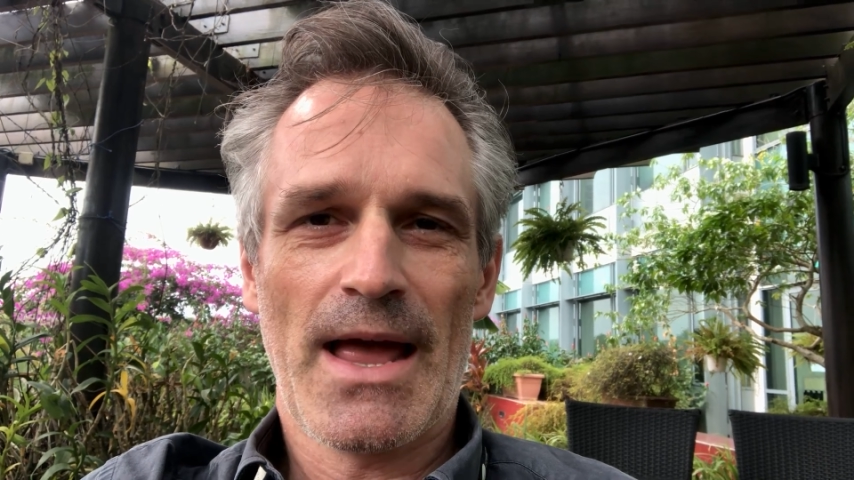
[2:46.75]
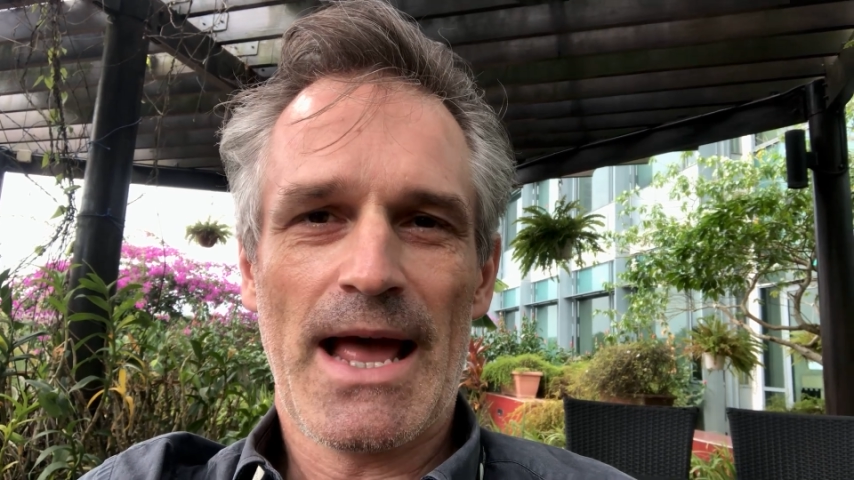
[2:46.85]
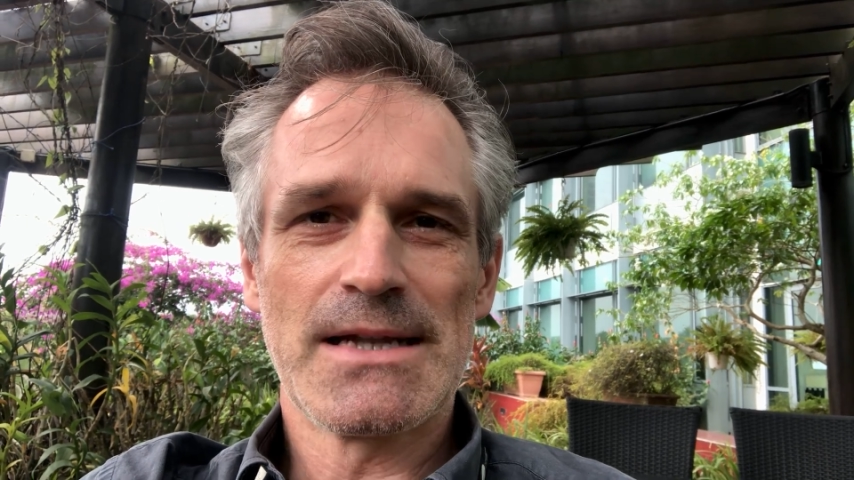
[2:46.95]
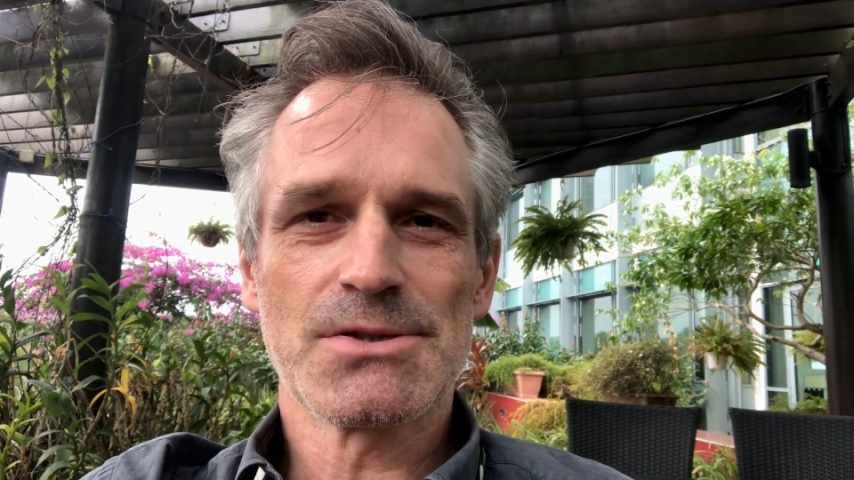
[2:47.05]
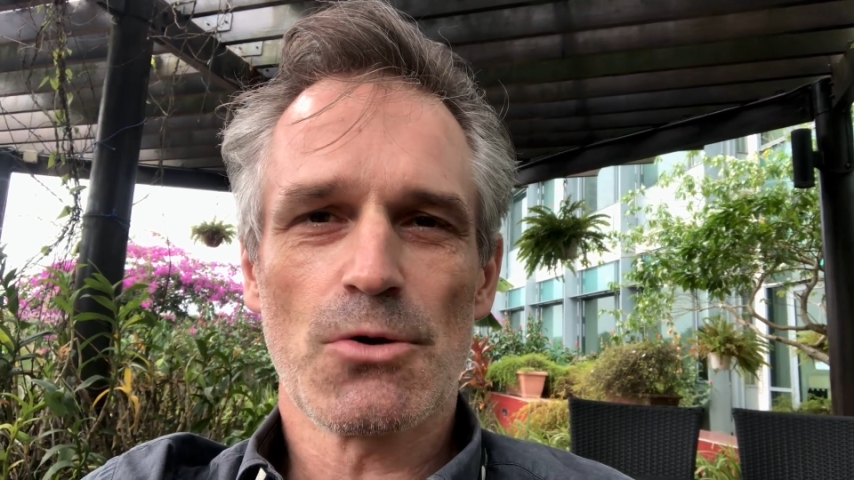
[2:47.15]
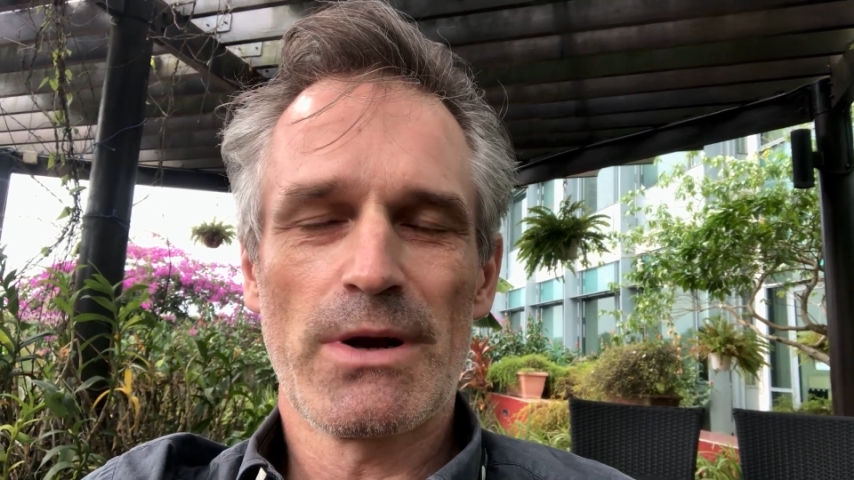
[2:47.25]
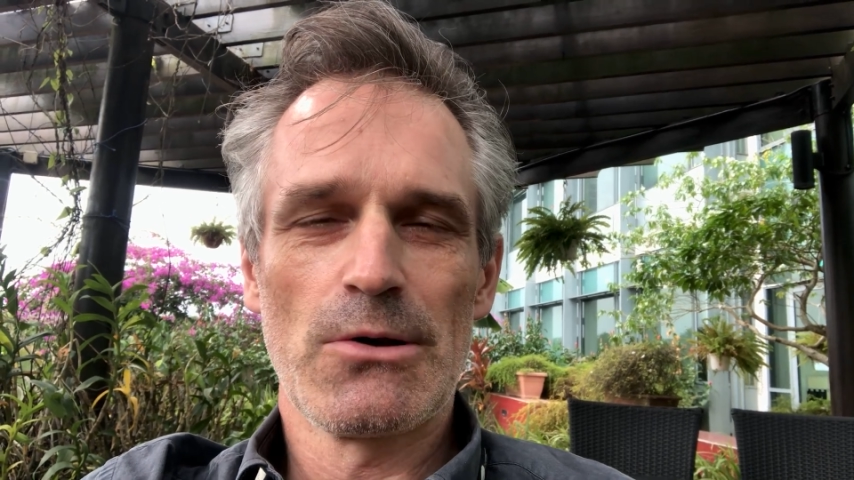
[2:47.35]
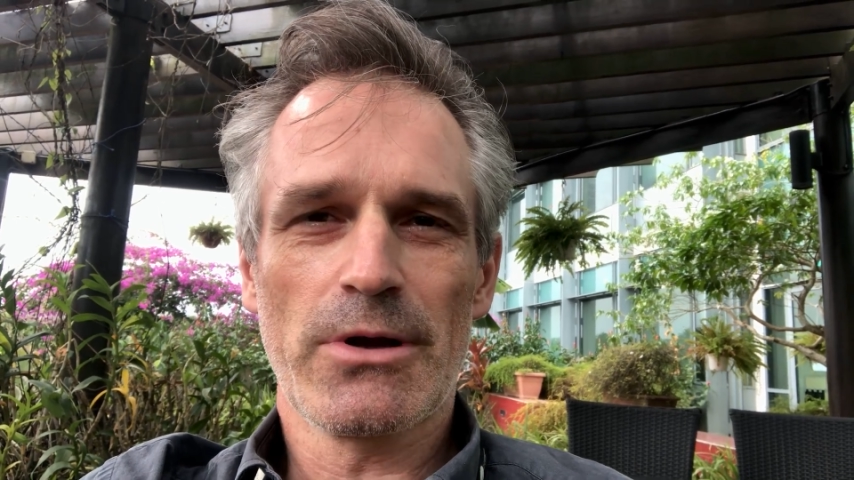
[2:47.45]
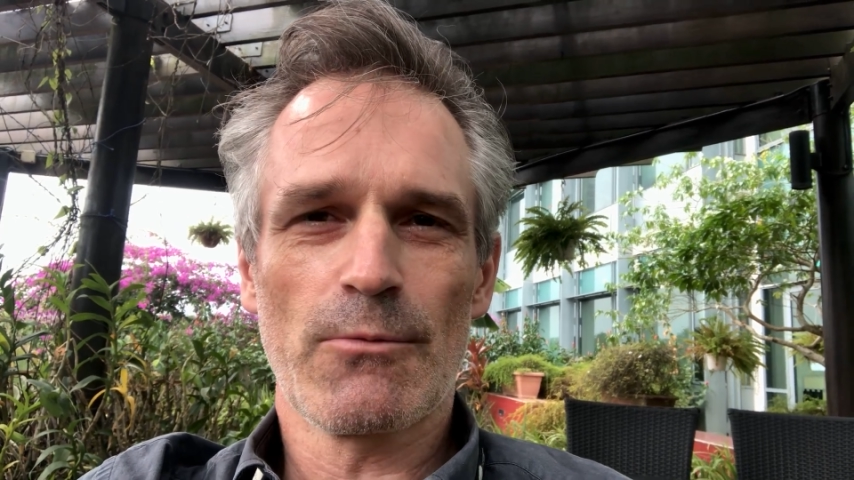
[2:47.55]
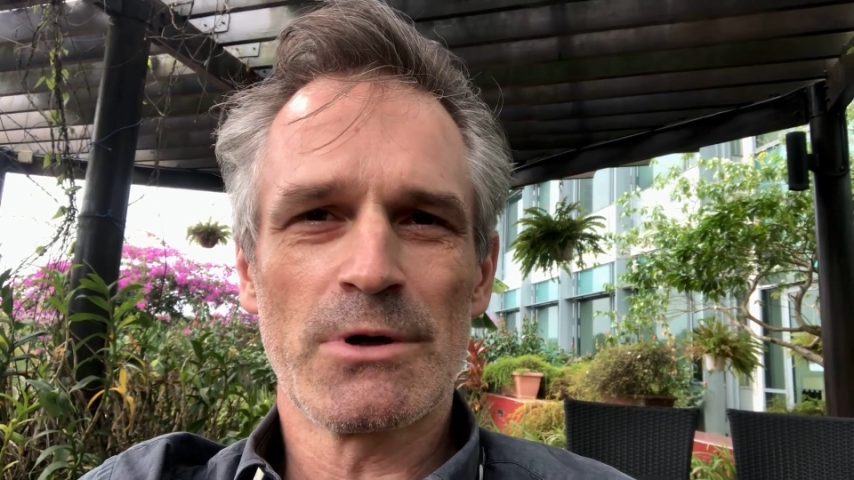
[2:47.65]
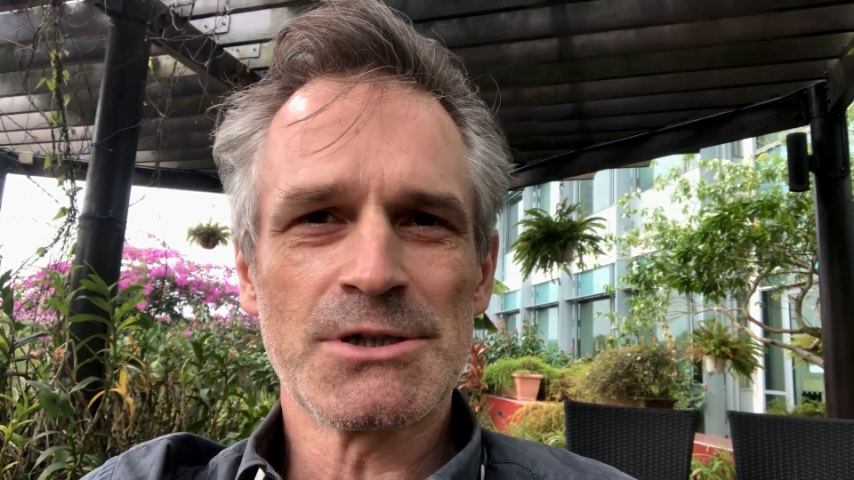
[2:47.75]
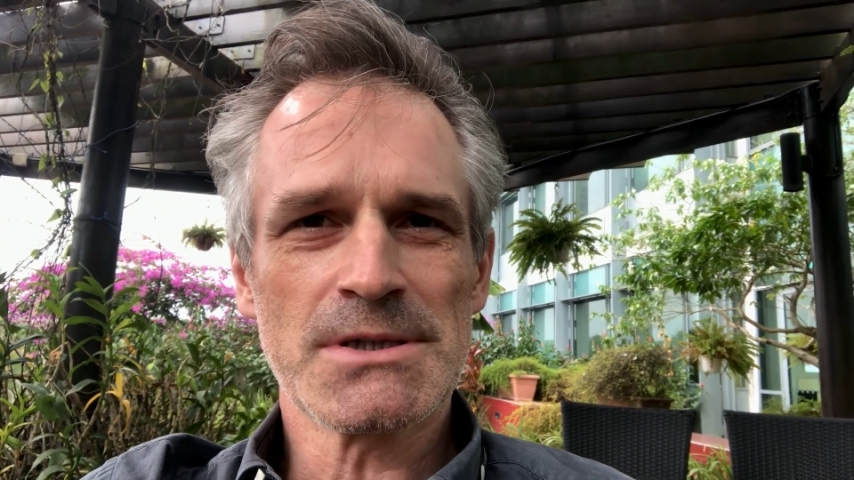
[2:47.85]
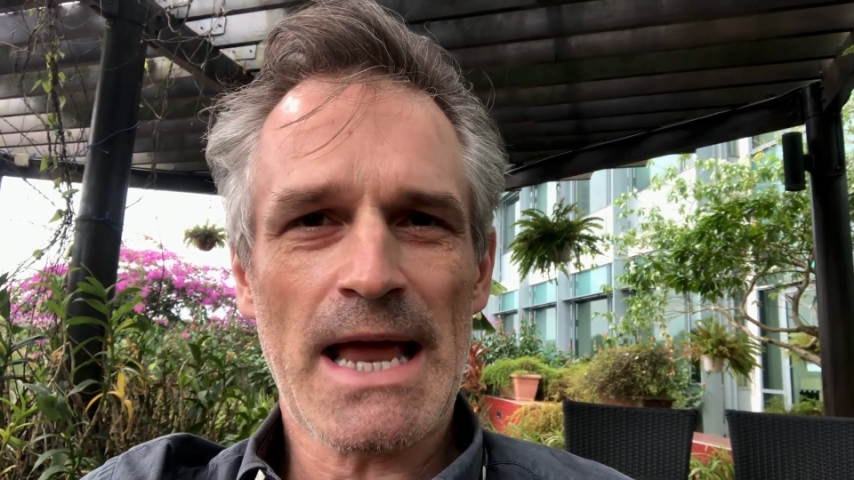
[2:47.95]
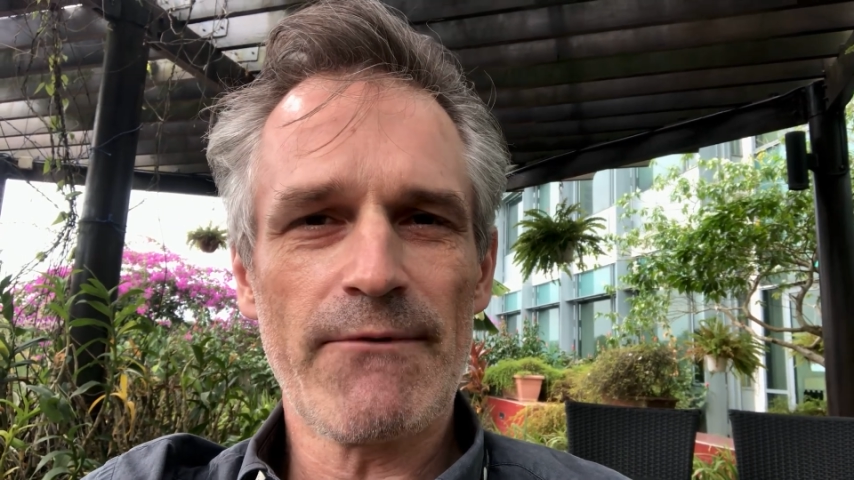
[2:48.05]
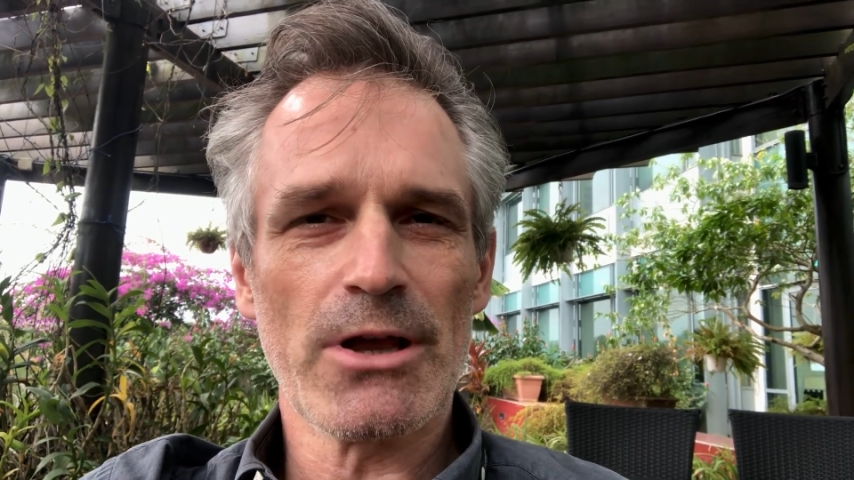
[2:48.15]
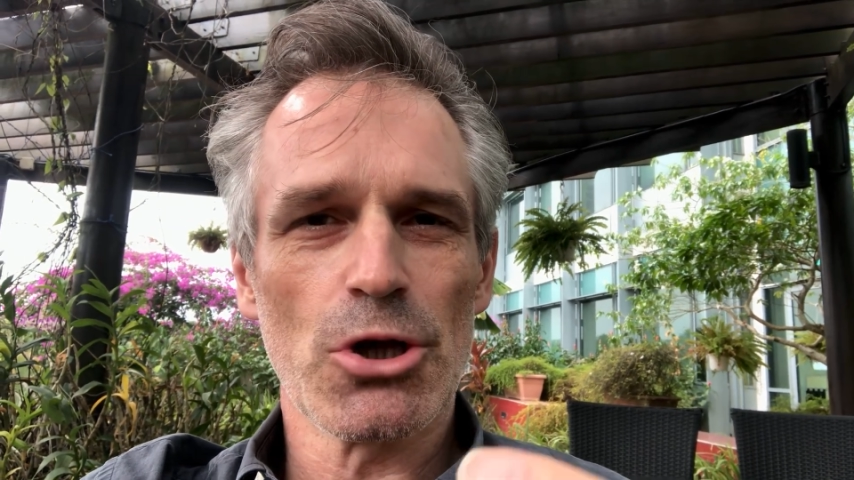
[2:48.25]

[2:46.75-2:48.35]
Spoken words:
And so we're just having